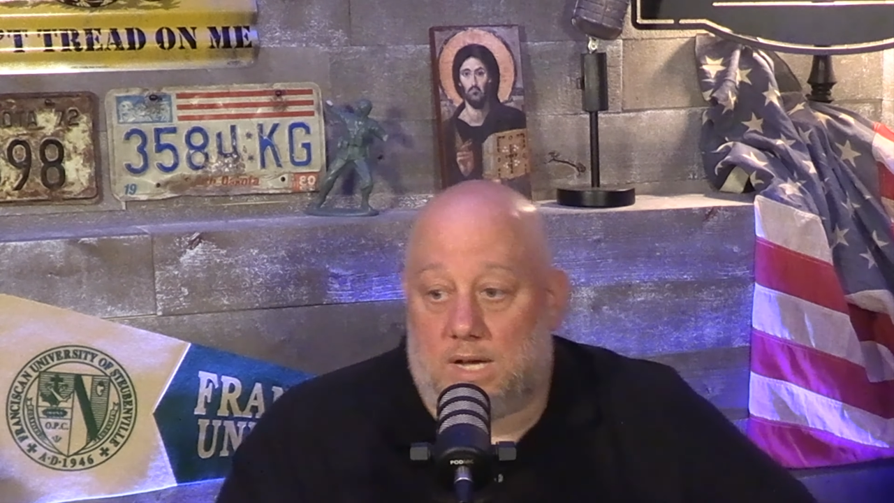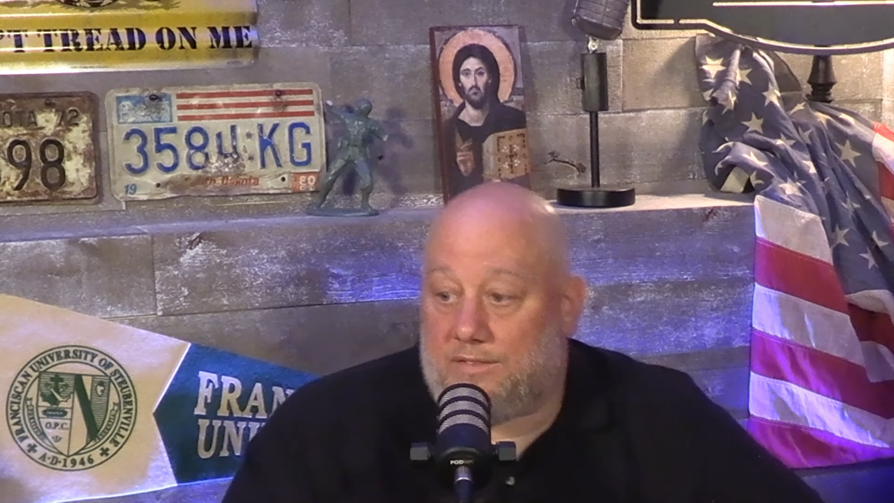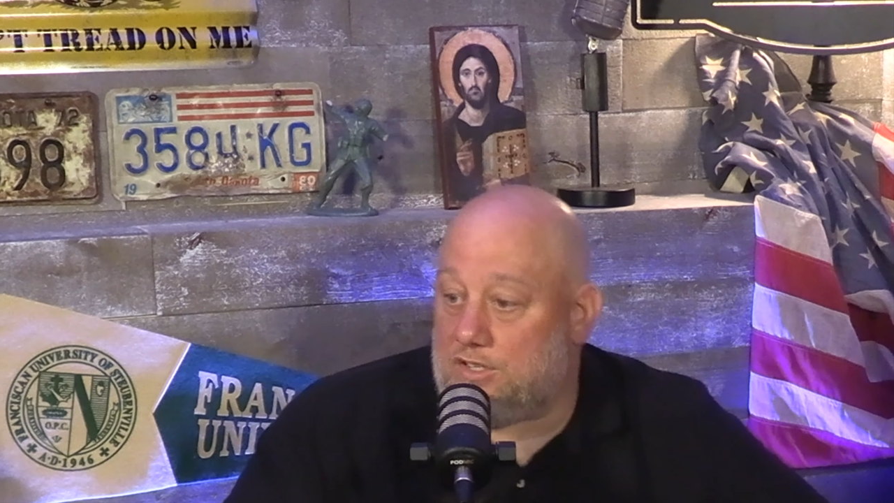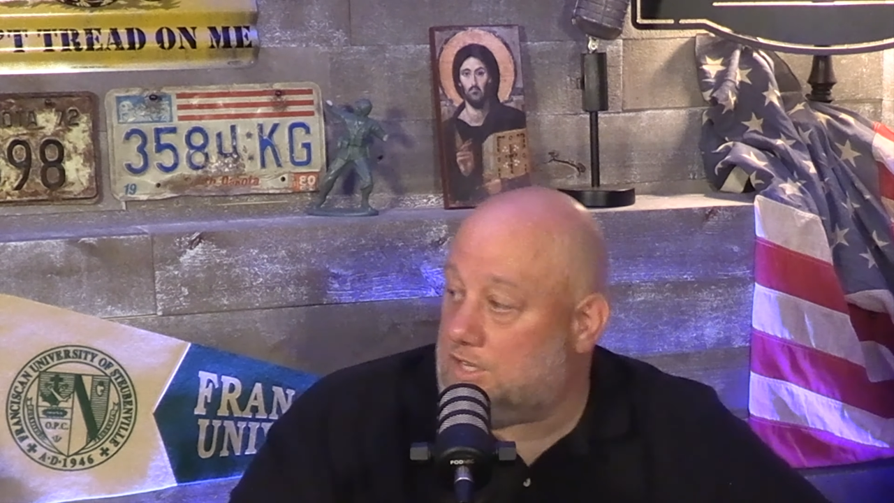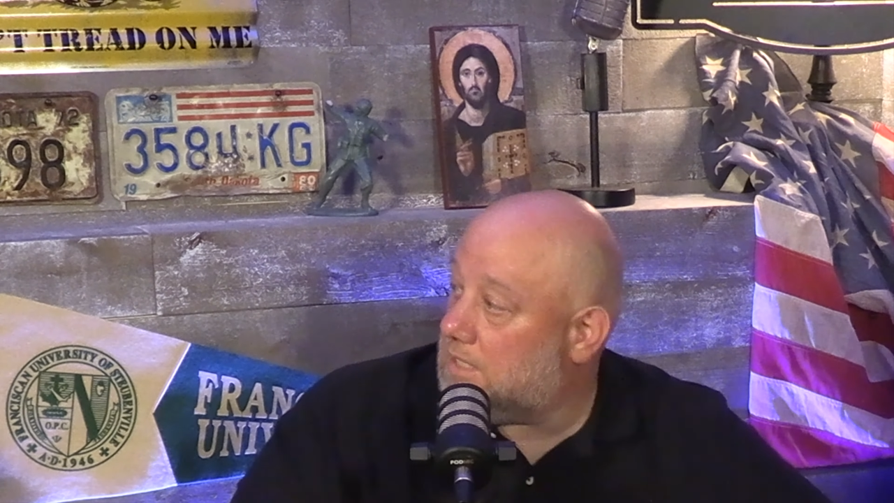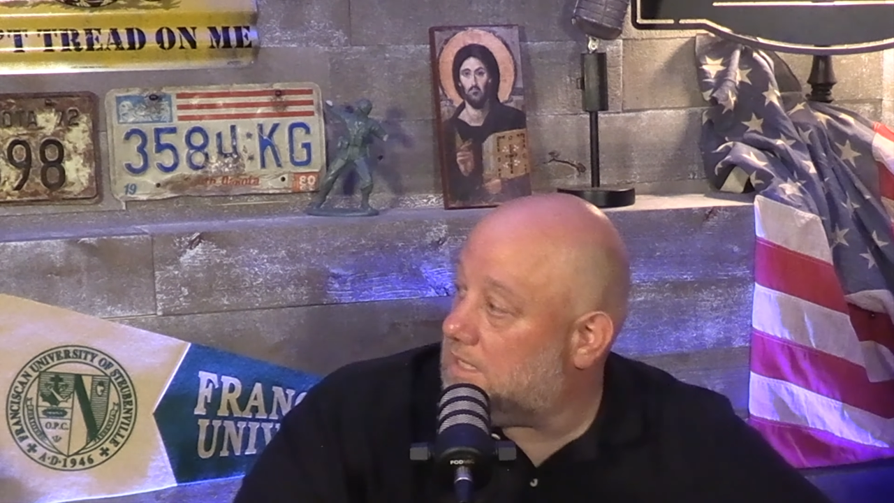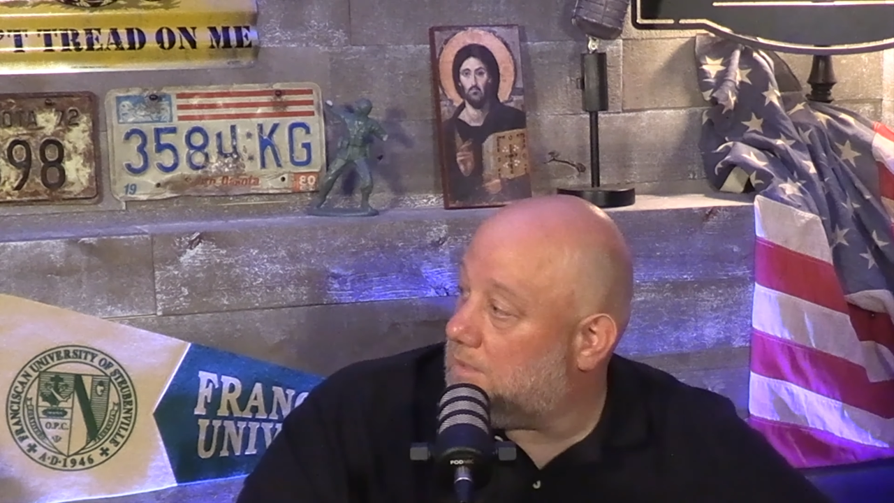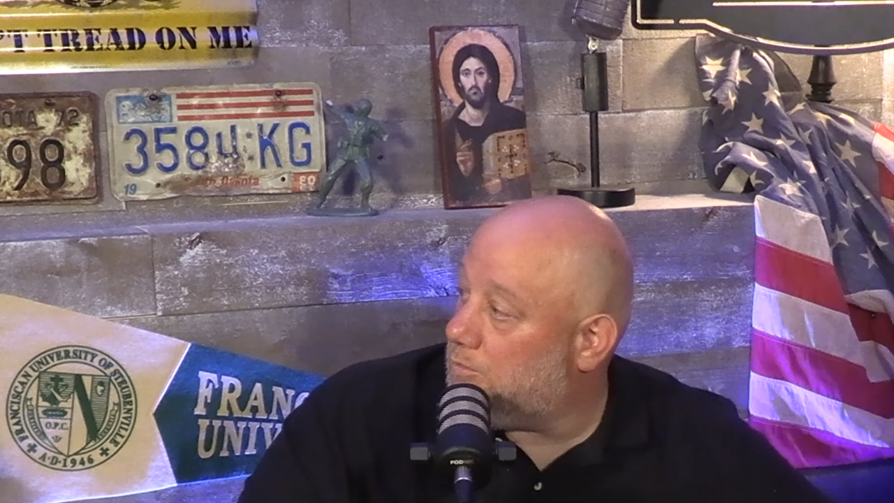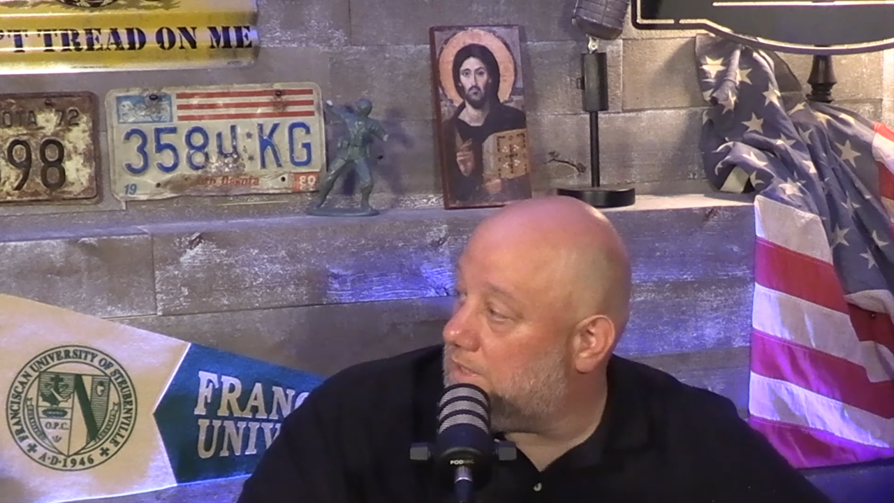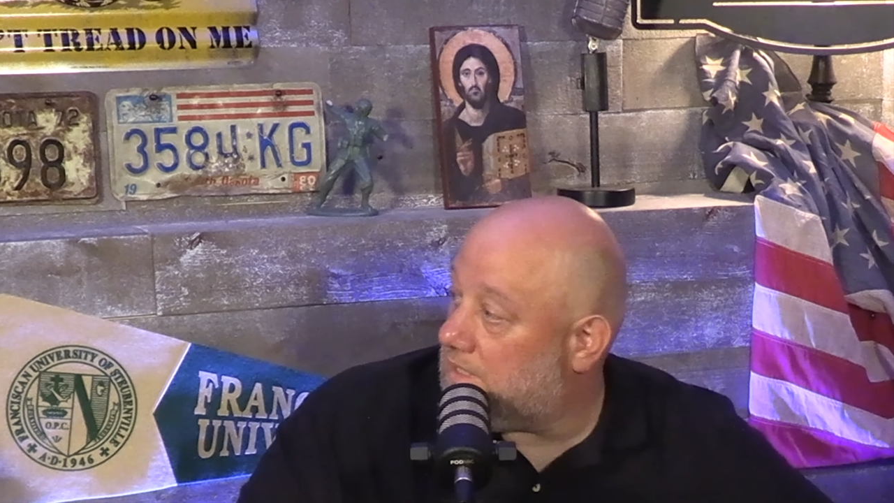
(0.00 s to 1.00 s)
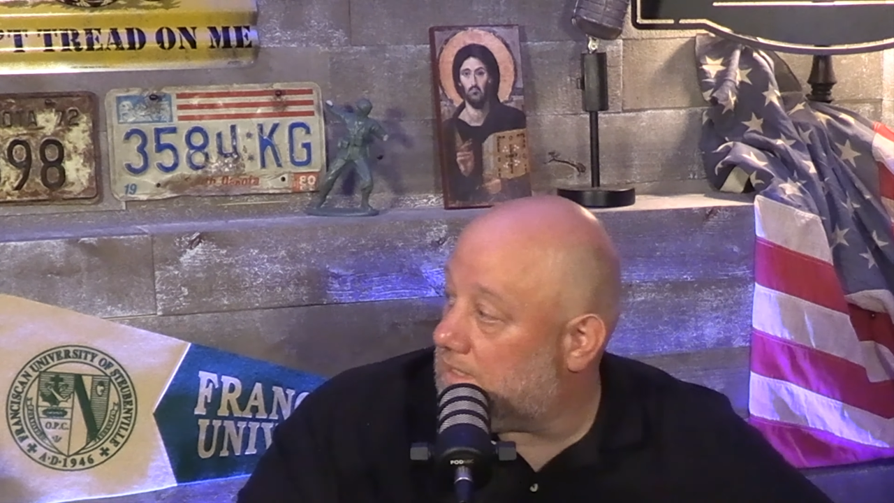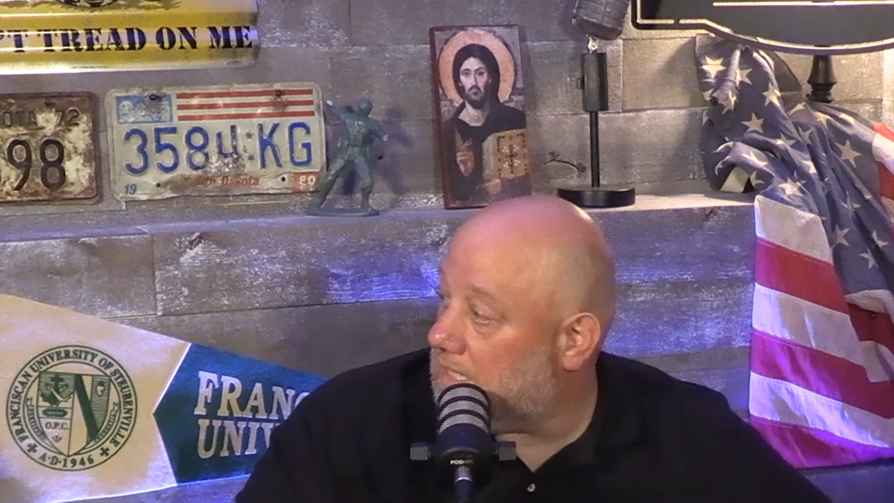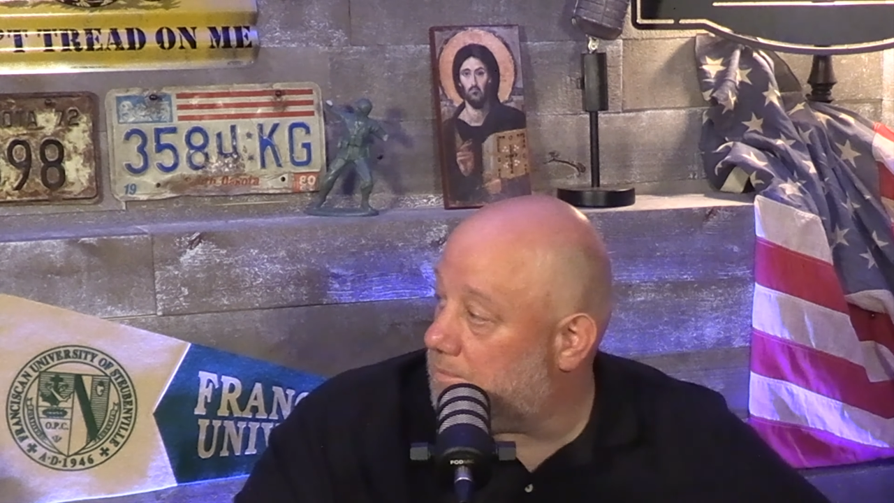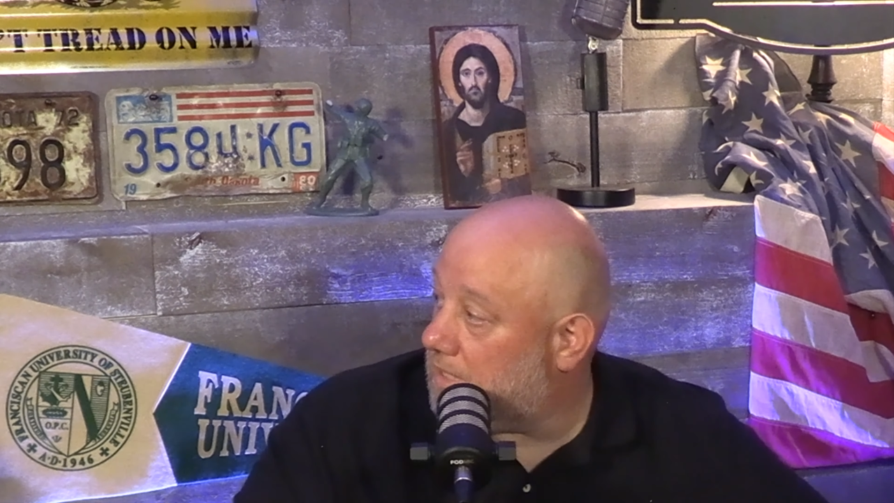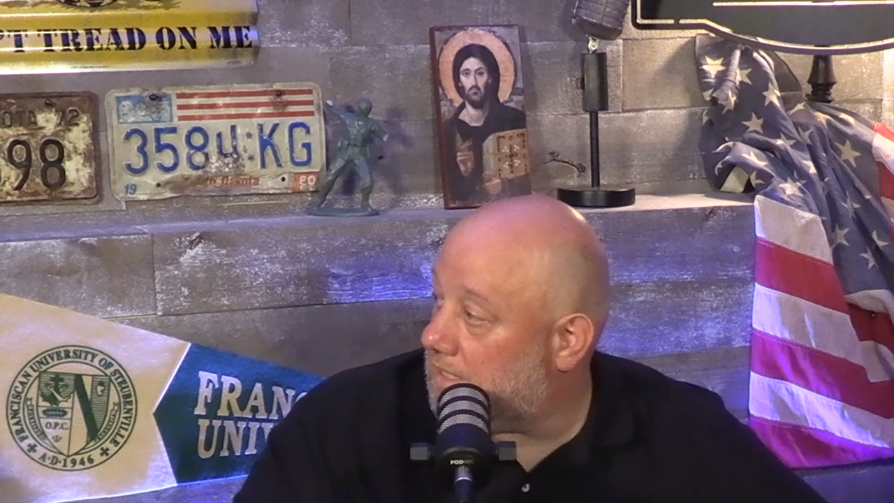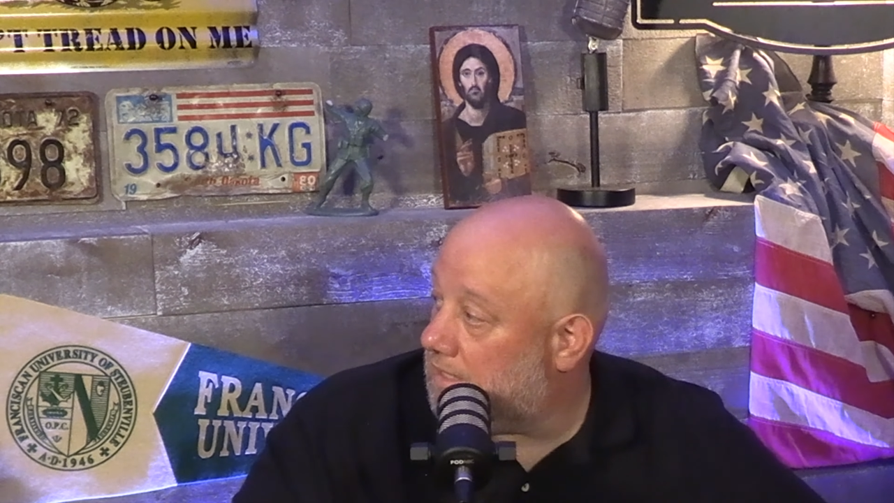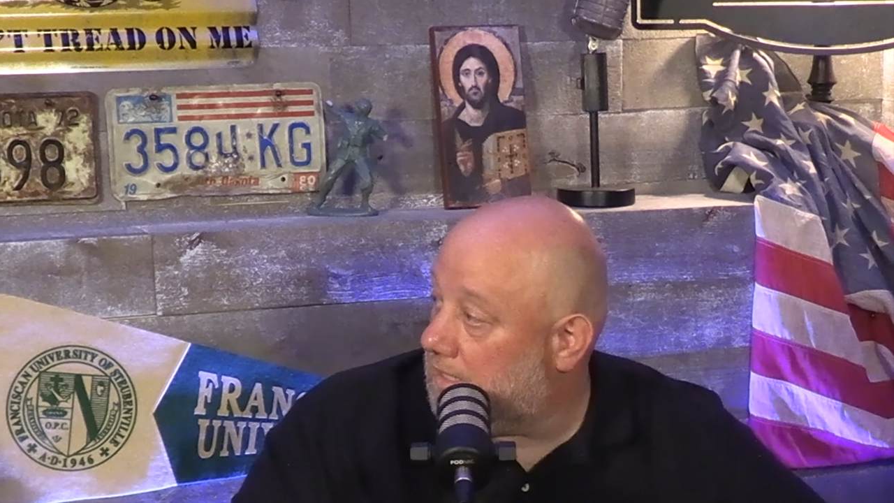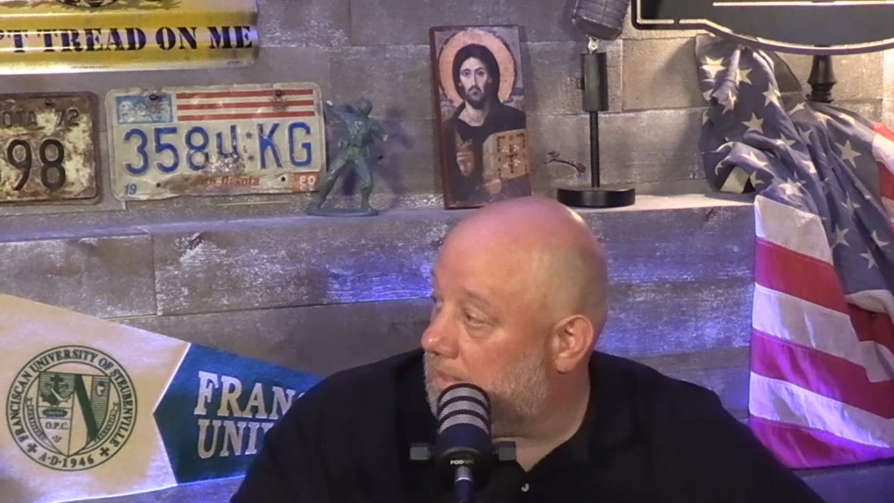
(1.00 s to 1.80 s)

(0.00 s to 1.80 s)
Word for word: I haven't checked on them recently, but